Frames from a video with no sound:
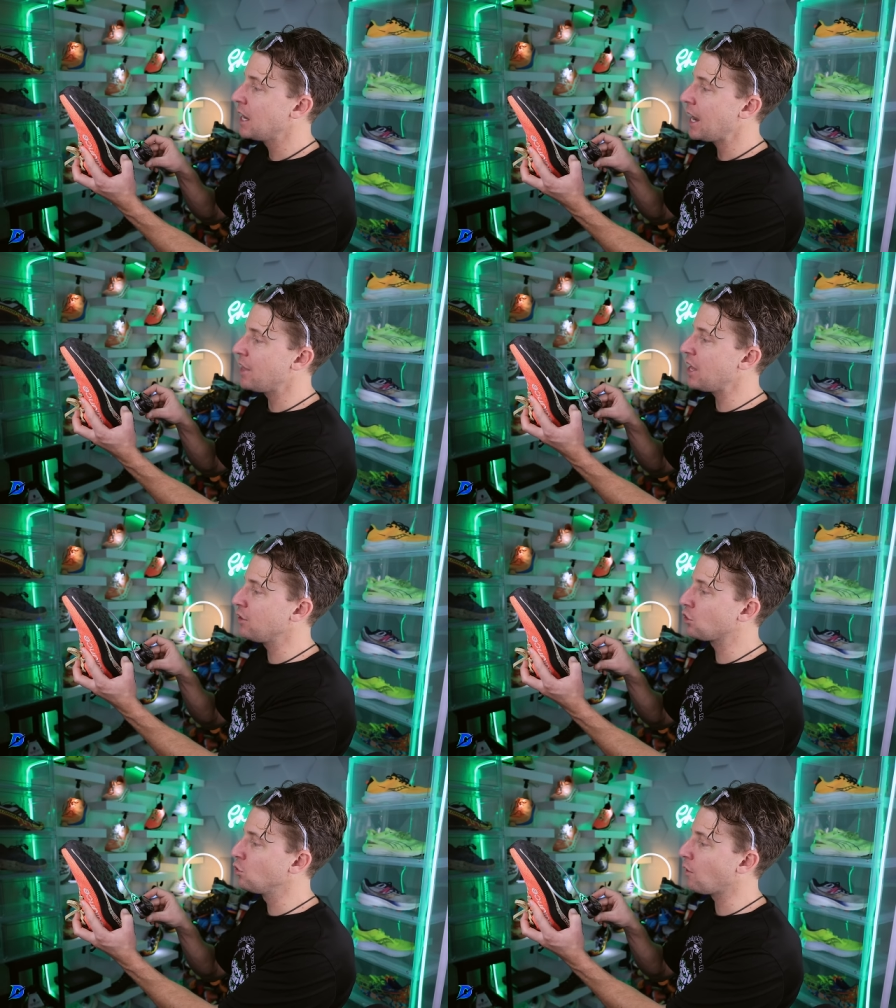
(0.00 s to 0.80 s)
And
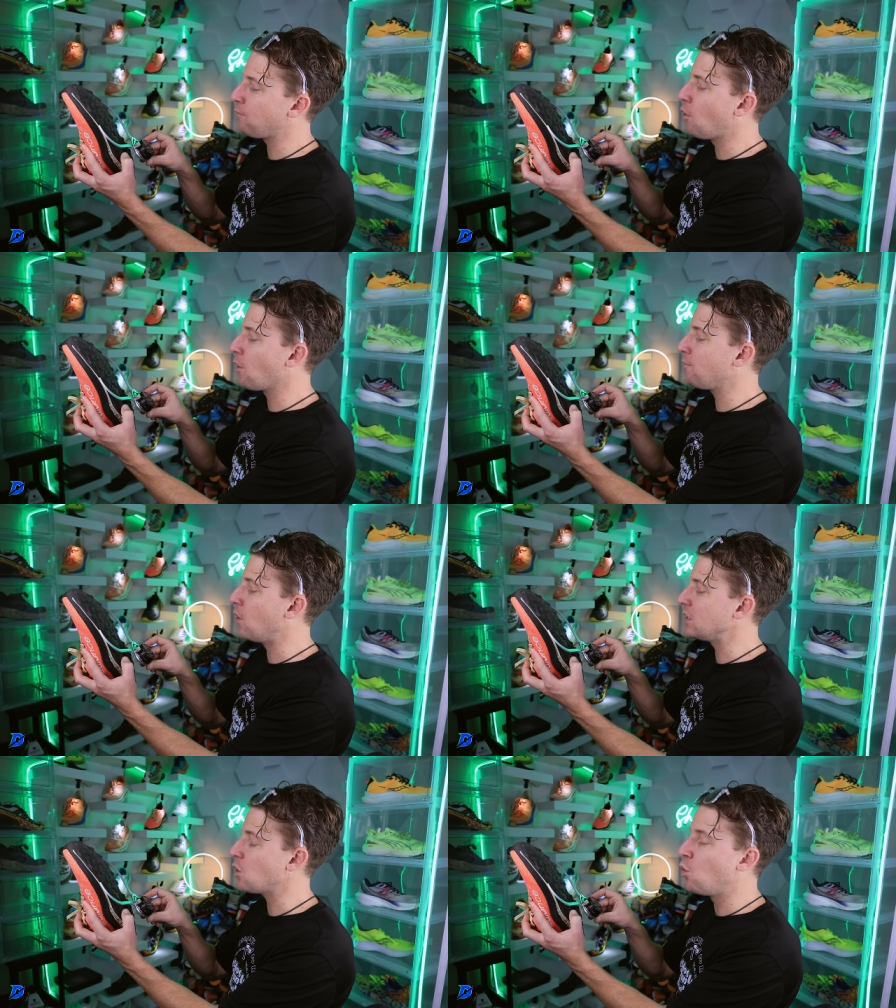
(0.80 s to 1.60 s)
then through the
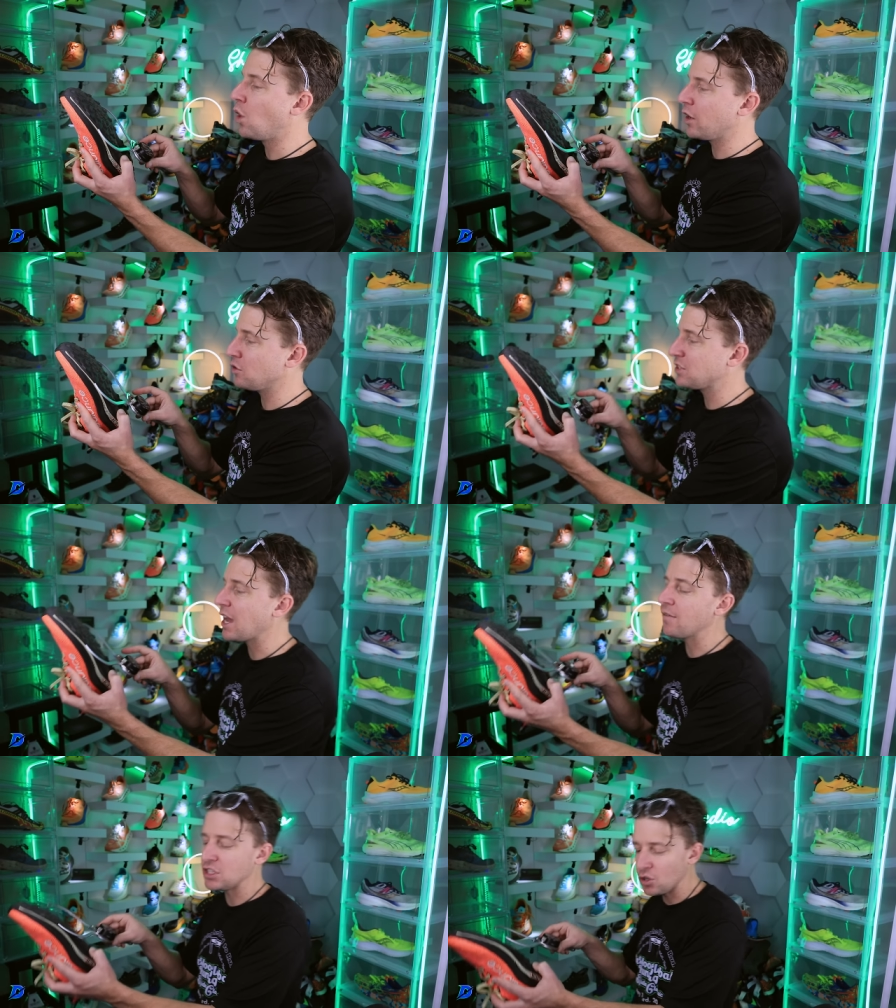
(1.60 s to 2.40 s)
forefoot,
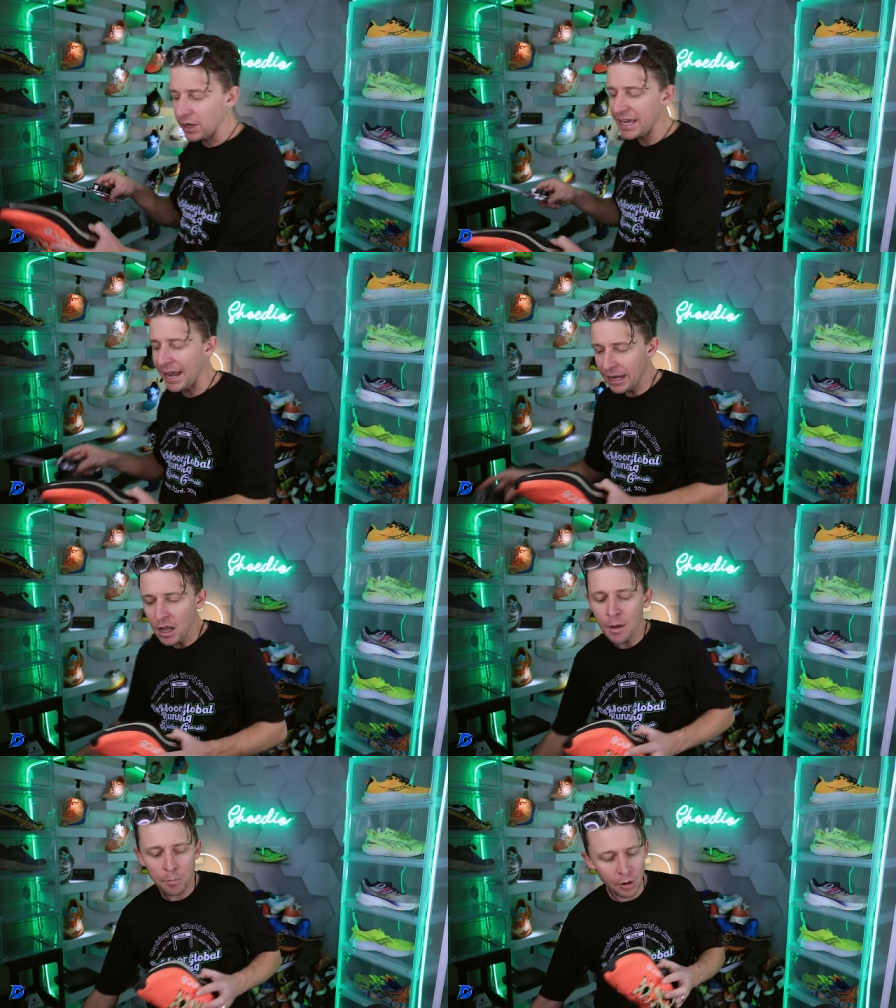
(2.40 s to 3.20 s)
107. So again,
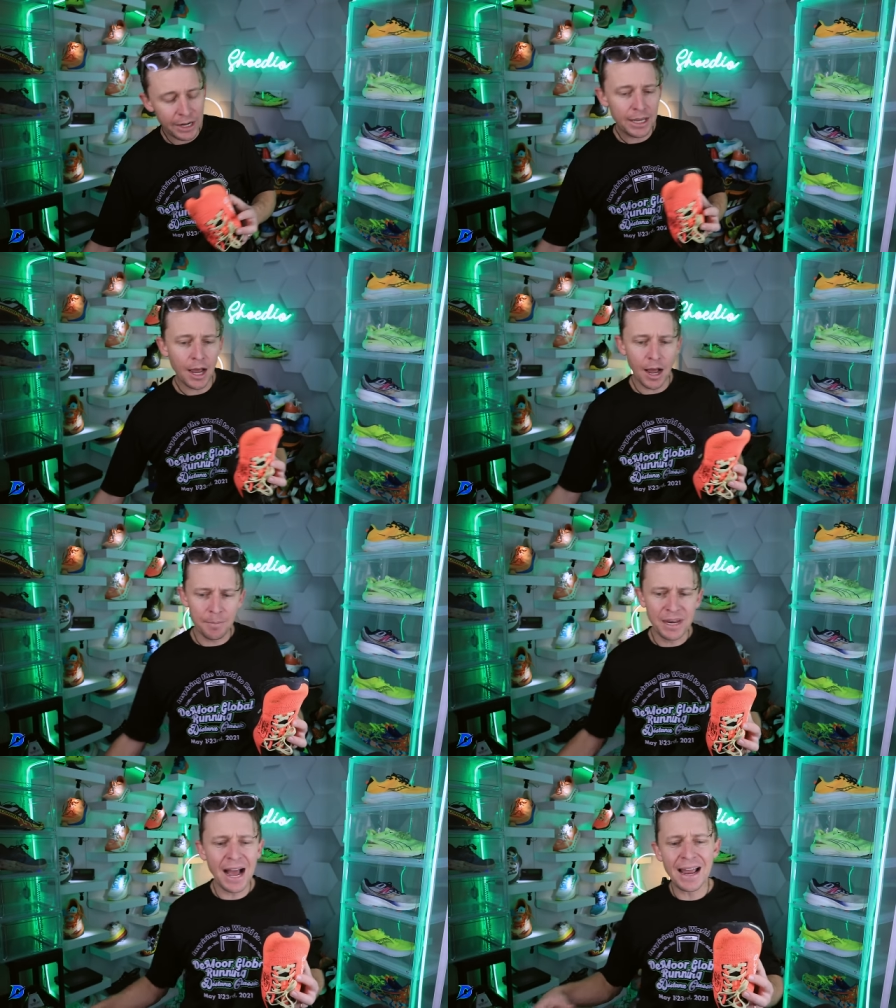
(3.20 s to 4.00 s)
pretty
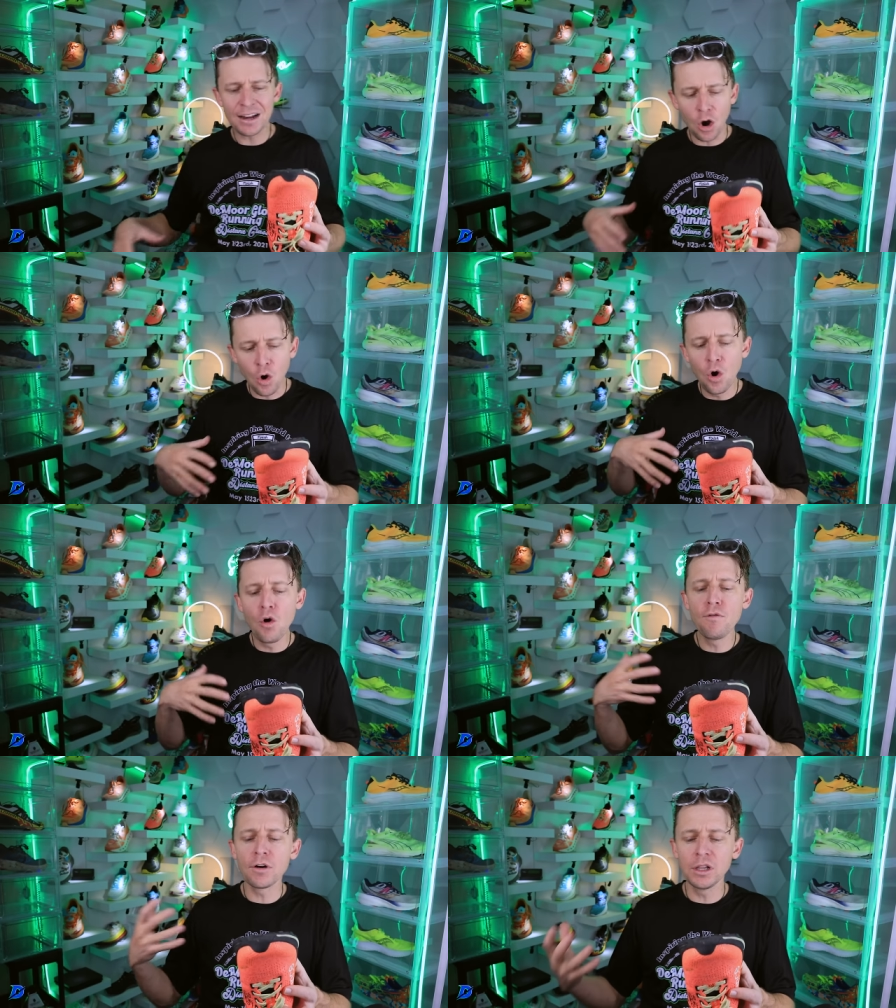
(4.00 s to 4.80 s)
um, not
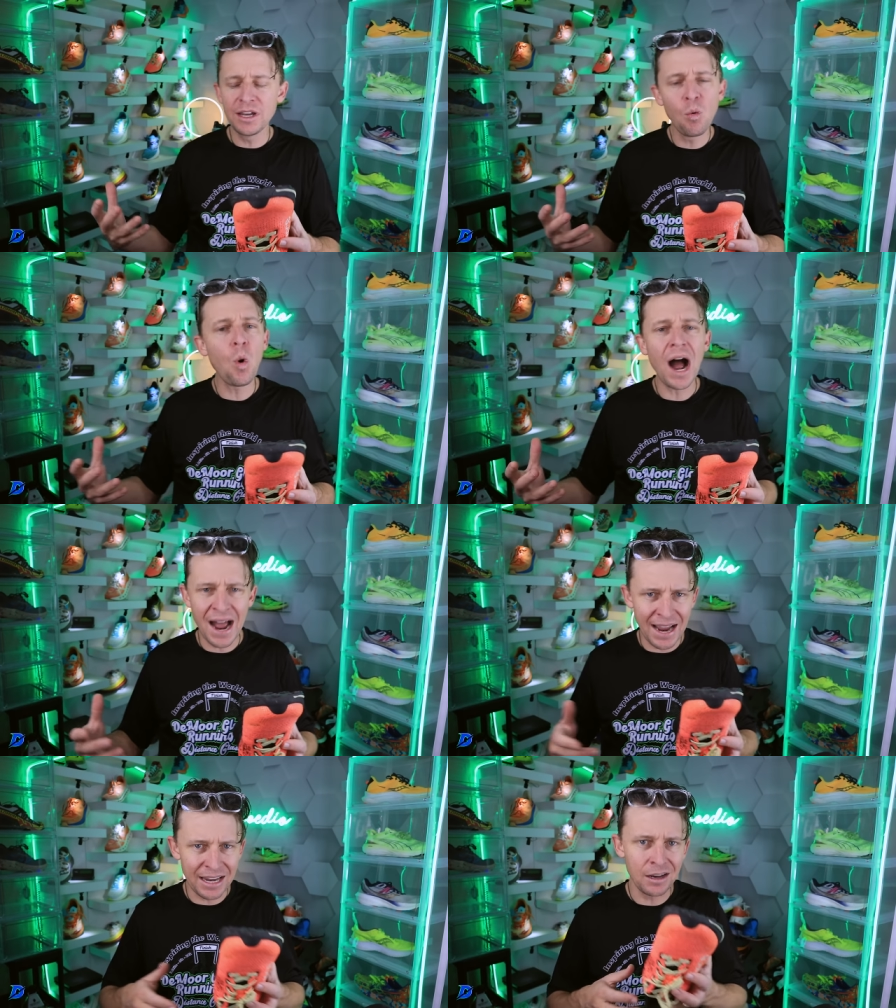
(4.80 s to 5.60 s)
overly
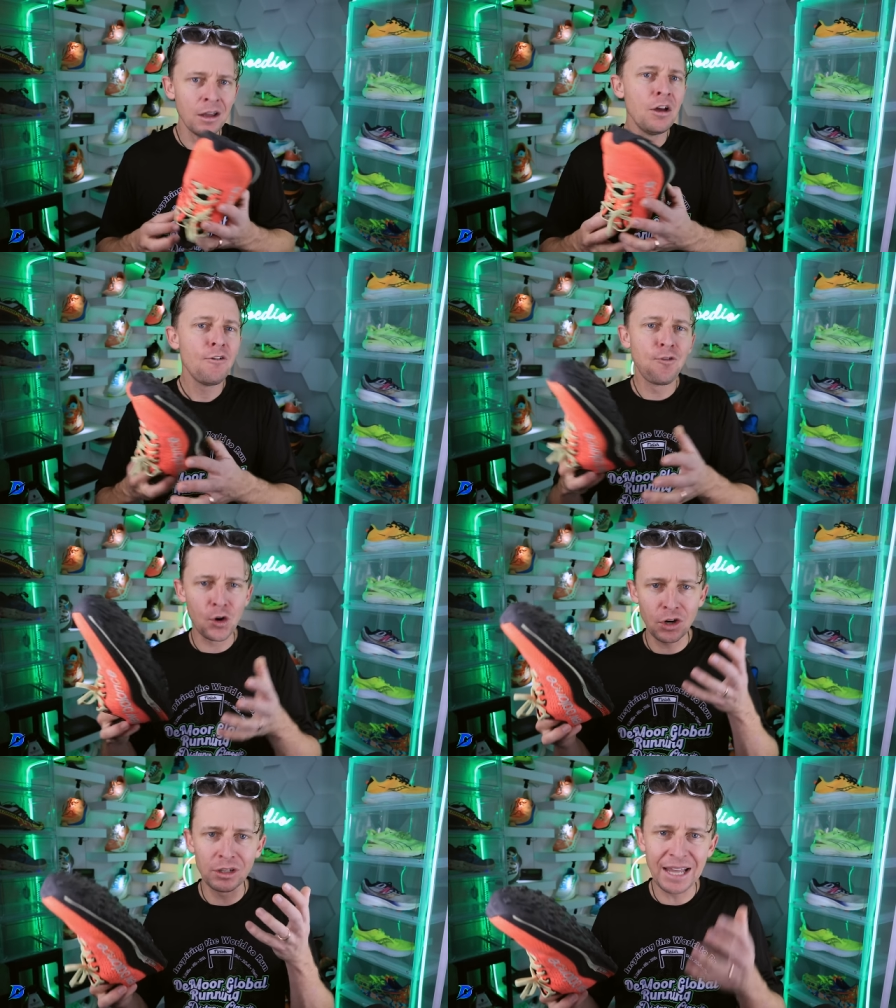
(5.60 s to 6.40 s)
wide for
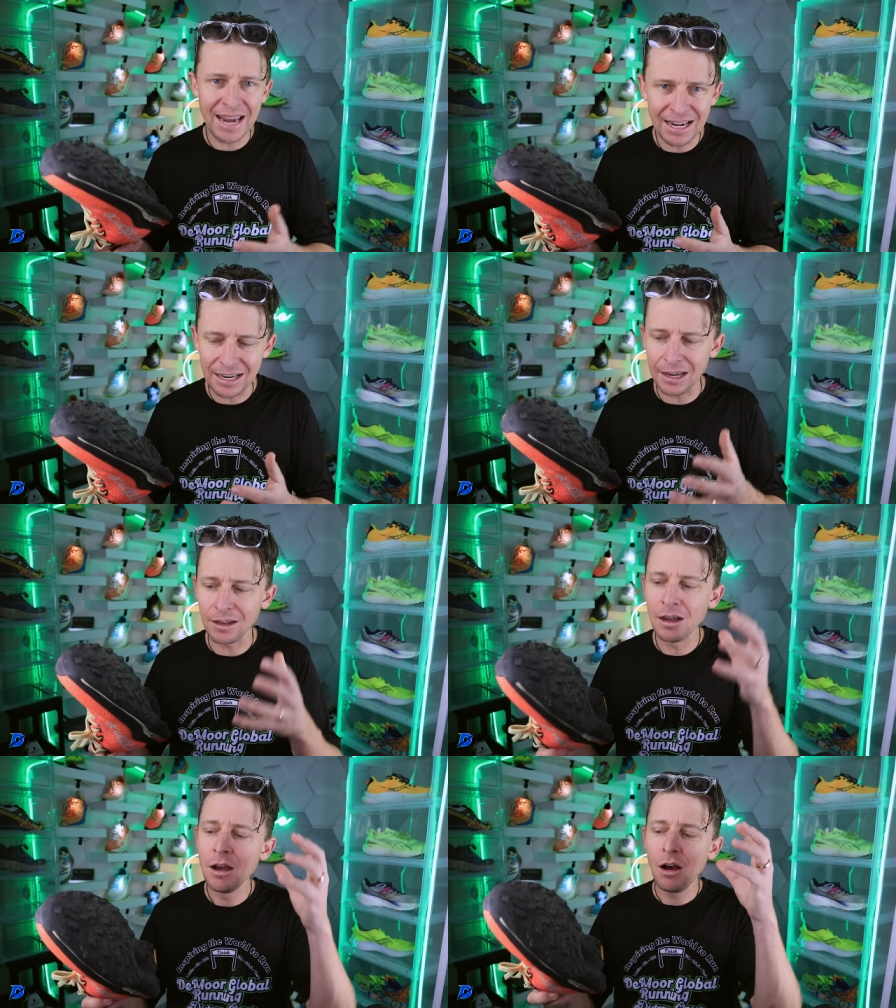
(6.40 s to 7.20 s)
your
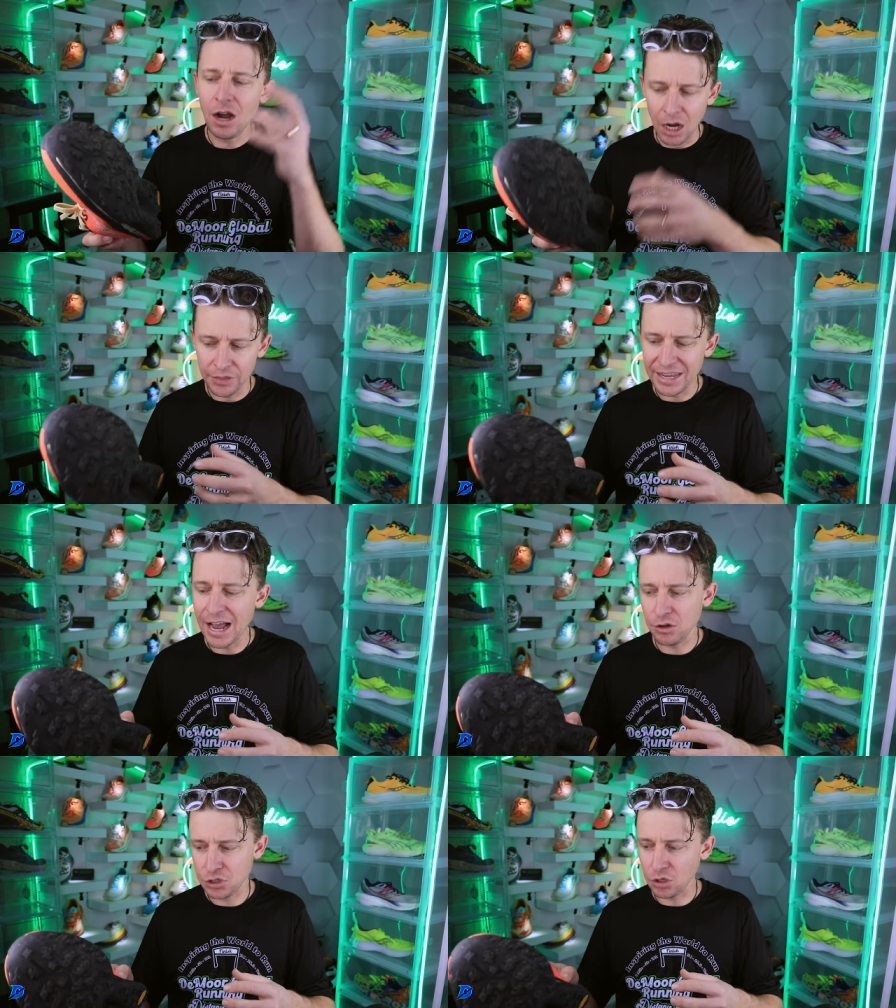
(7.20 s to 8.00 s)
landing on the
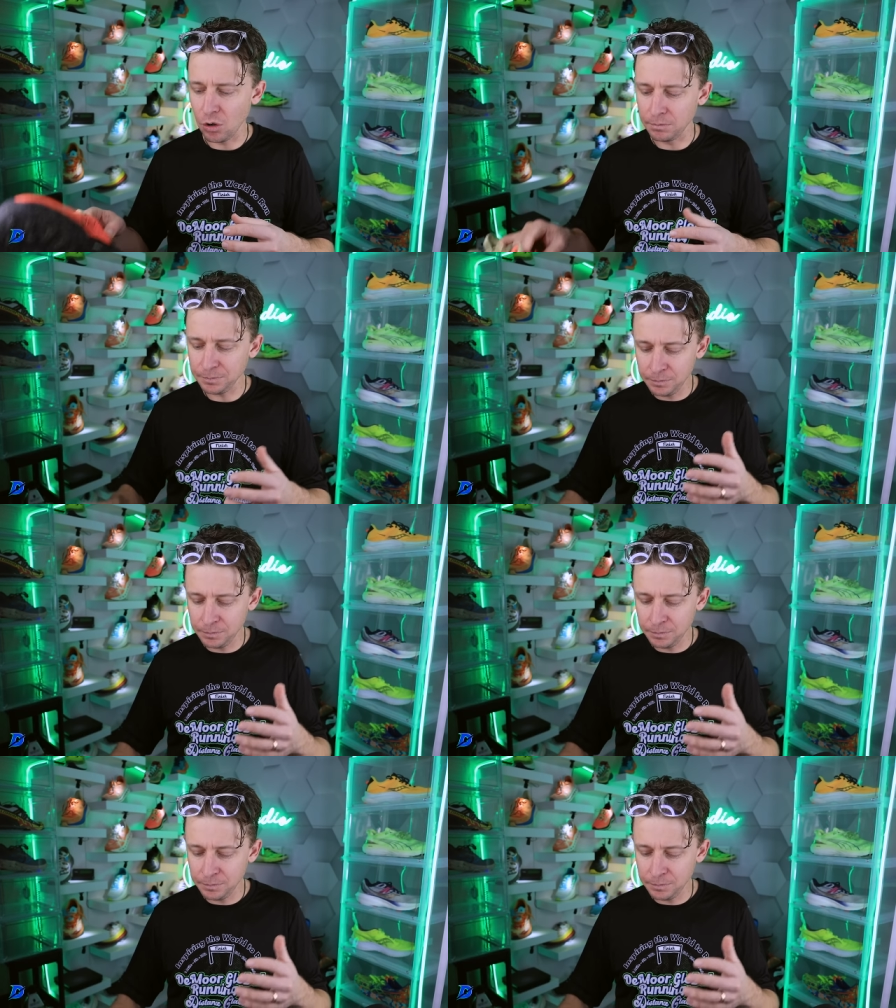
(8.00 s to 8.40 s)
outsole.